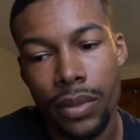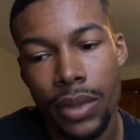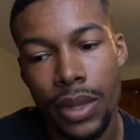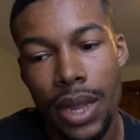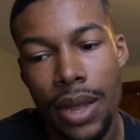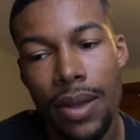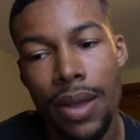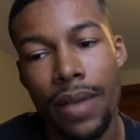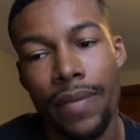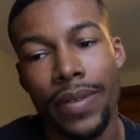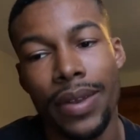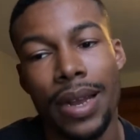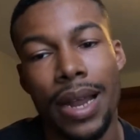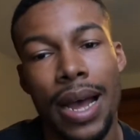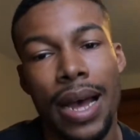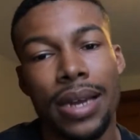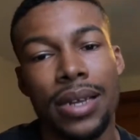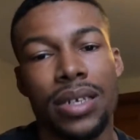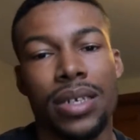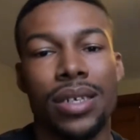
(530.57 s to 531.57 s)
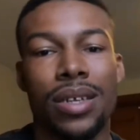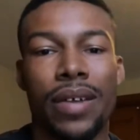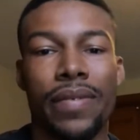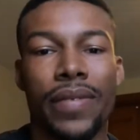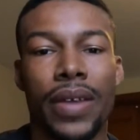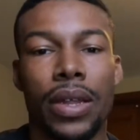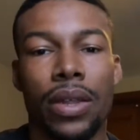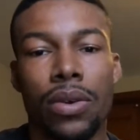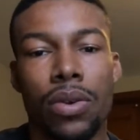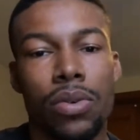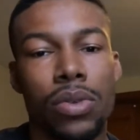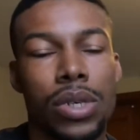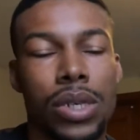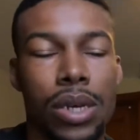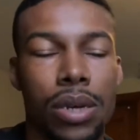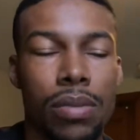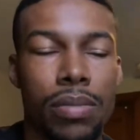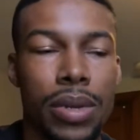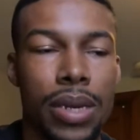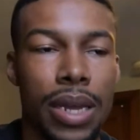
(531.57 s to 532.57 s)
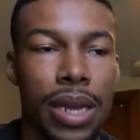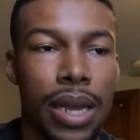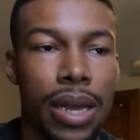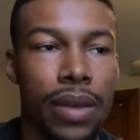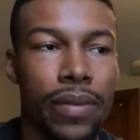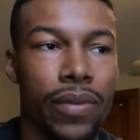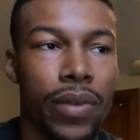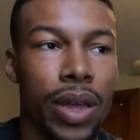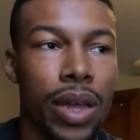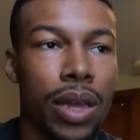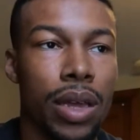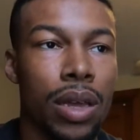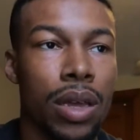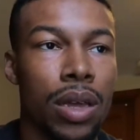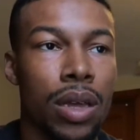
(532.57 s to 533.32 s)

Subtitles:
don't have a lot of stuff like the hotel, but they have like